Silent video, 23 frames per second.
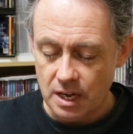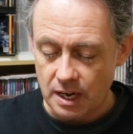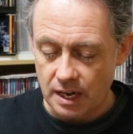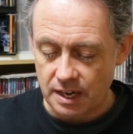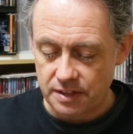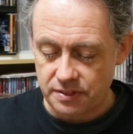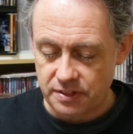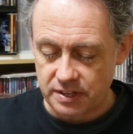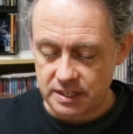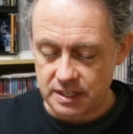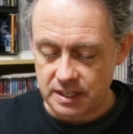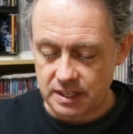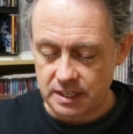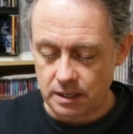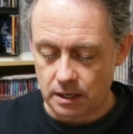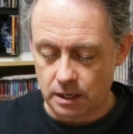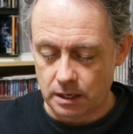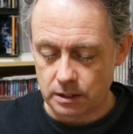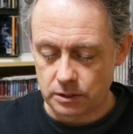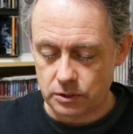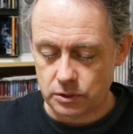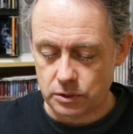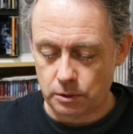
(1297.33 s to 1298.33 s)
I think he
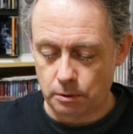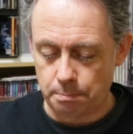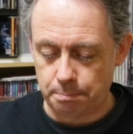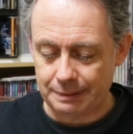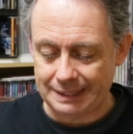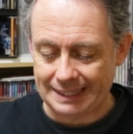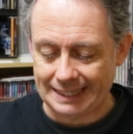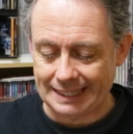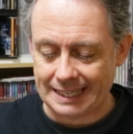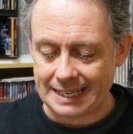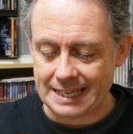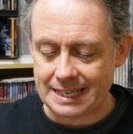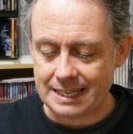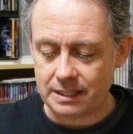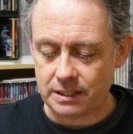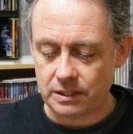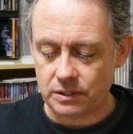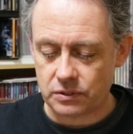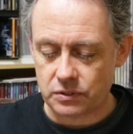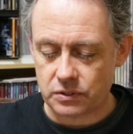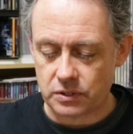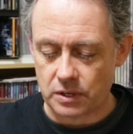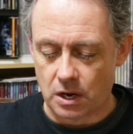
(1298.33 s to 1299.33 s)
also
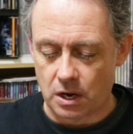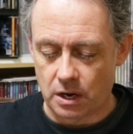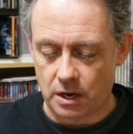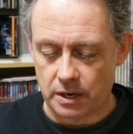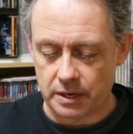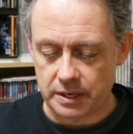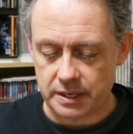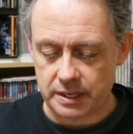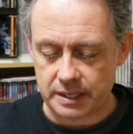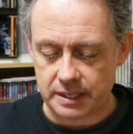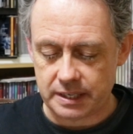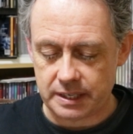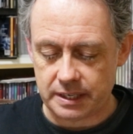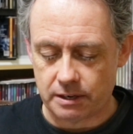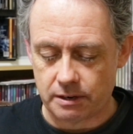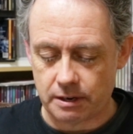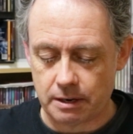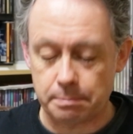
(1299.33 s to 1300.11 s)
plays on here.